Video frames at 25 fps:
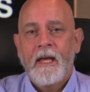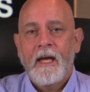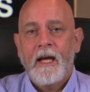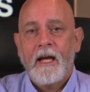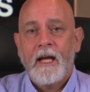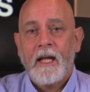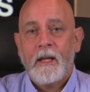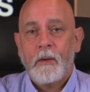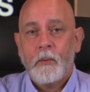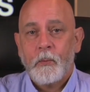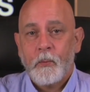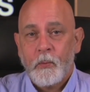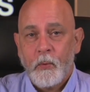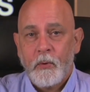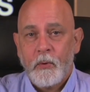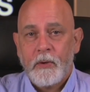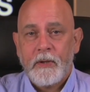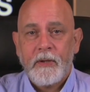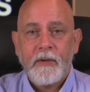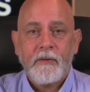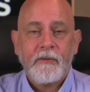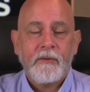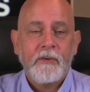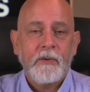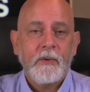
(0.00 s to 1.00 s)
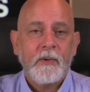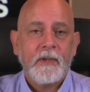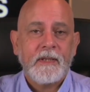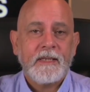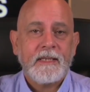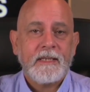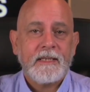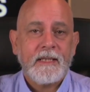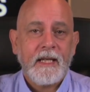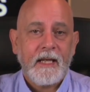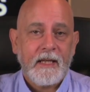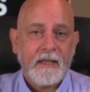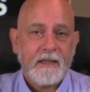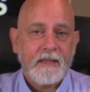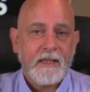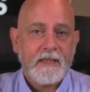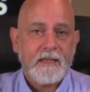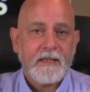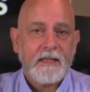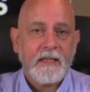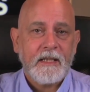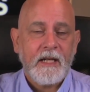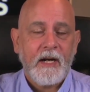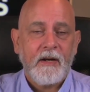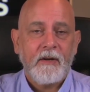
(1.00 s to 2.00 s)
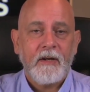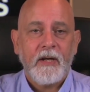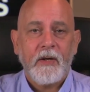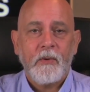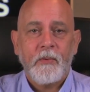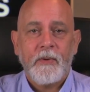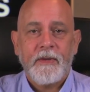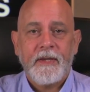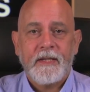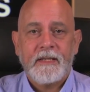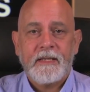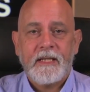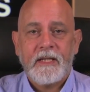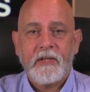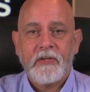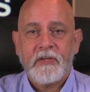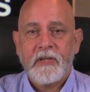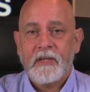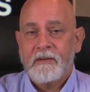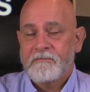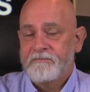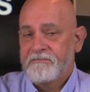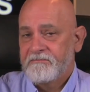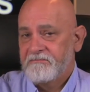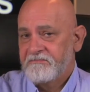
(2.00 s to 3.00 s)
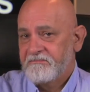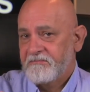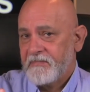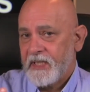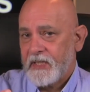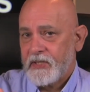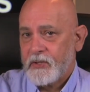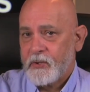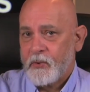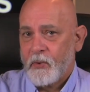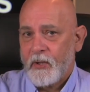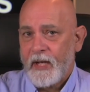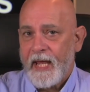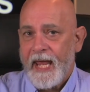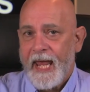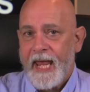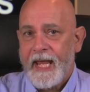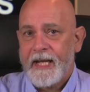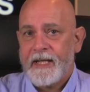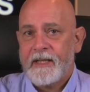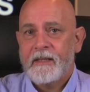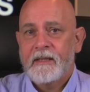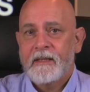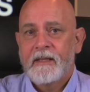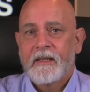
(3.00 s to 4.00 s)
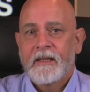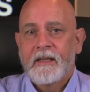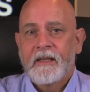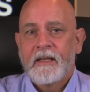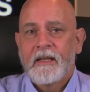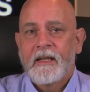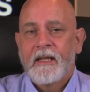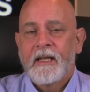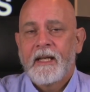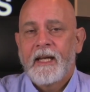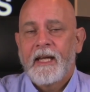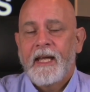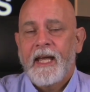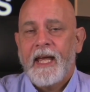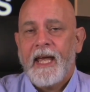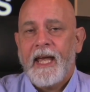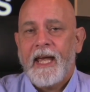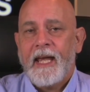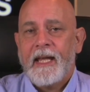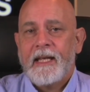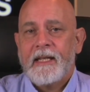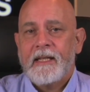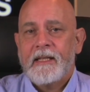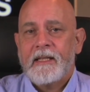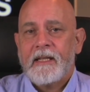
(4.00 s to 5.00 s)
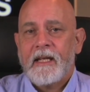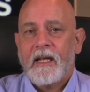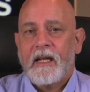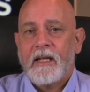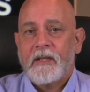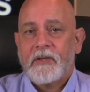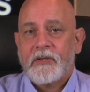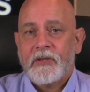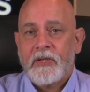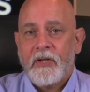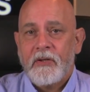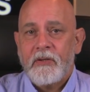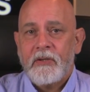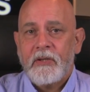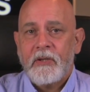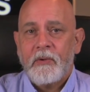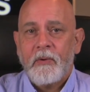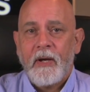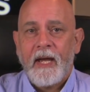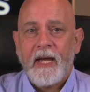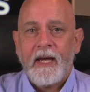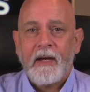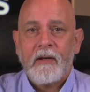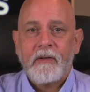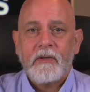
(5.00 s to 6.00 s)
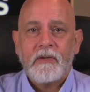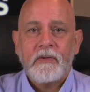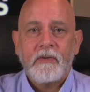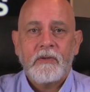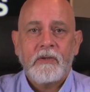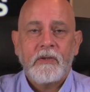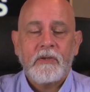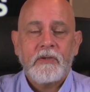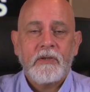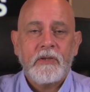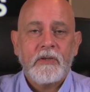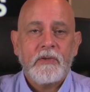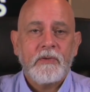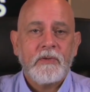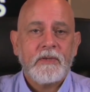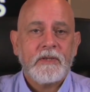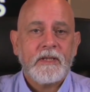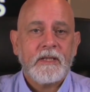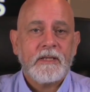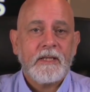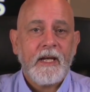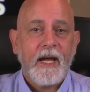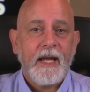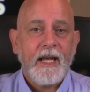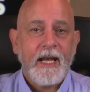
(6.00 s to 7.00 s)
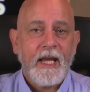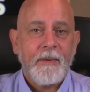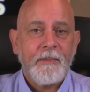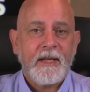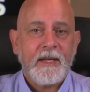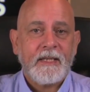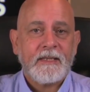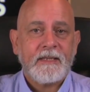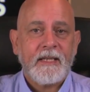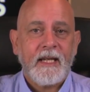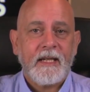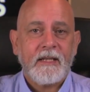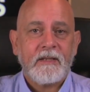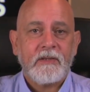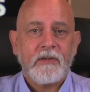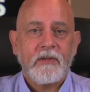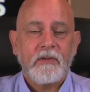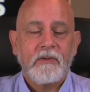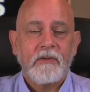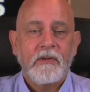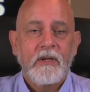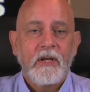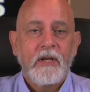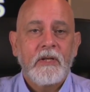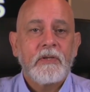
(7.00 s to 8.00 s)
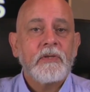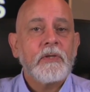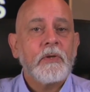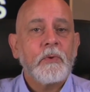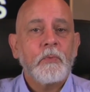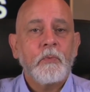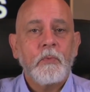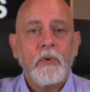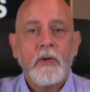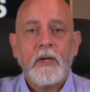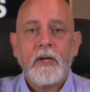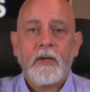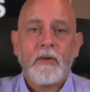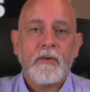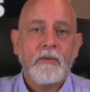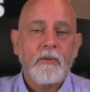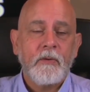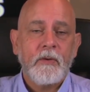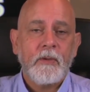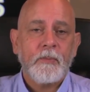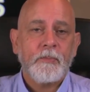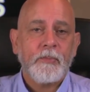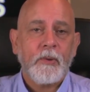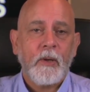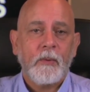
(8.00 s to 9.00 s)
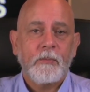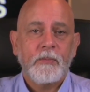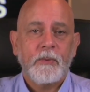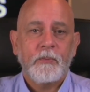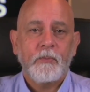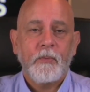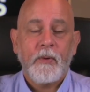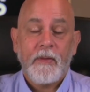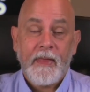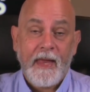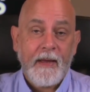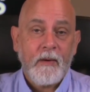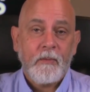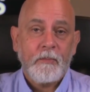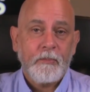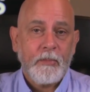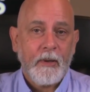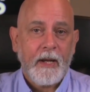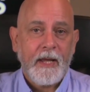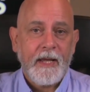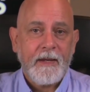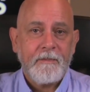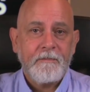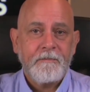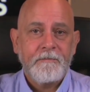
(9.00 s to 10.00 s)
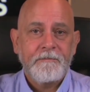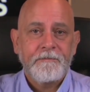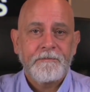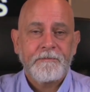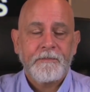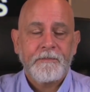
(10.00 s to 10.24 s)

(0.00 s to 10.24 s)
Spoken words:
I'll walk you through a delicate scenario with a teacher. Let's call her Anna. And I'll show you how you could use the dynamics deck to work through the problem without blame,